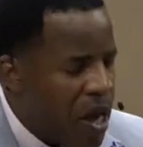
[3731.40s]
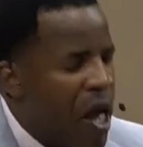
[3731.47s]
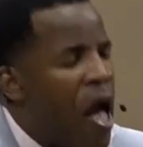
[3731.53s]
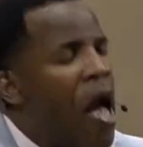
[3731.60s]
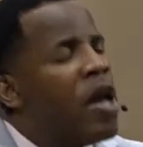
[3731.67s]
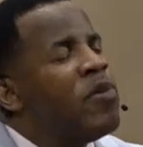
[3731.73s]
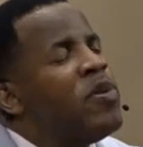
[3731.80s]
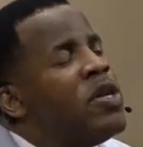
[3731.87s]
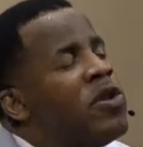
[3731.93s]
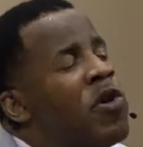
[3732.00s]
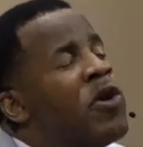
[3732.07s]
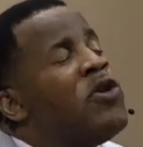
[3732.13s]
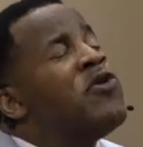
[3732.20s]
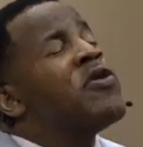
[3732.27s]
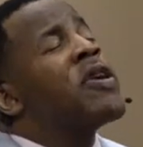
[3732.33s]
And we know
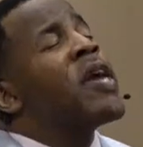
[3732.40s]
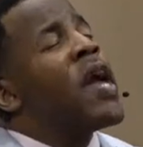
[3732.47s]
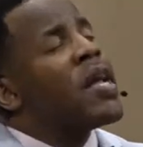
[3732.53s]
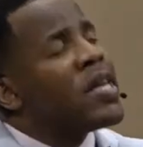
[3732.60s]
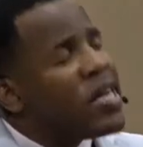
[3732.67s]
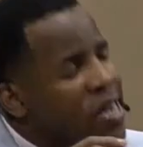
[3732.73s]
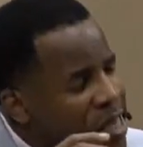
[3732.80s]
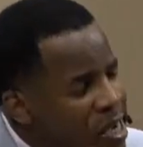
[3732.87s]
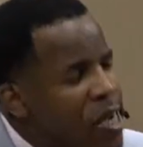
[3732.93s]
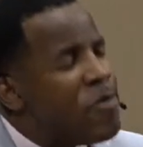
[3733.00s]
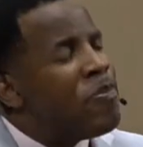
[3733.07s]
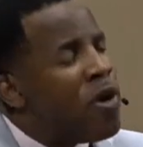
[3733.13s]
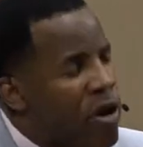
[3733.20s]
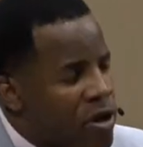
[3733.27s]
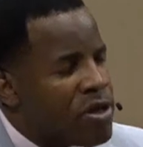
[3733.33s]
you can
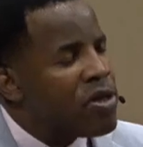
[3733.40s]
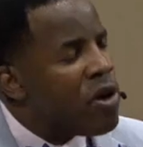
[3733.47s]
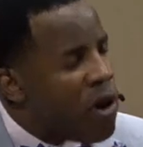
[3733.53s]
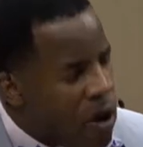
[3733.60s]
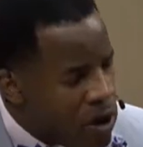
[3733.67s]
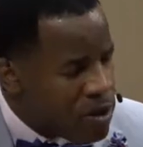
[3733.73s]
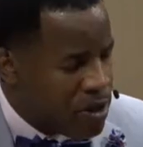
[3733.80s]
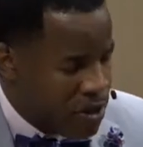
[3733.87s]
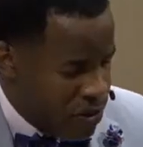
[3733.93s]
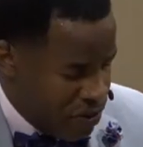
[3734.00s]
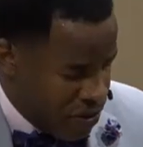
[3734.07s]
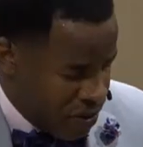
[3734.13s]
keep us also.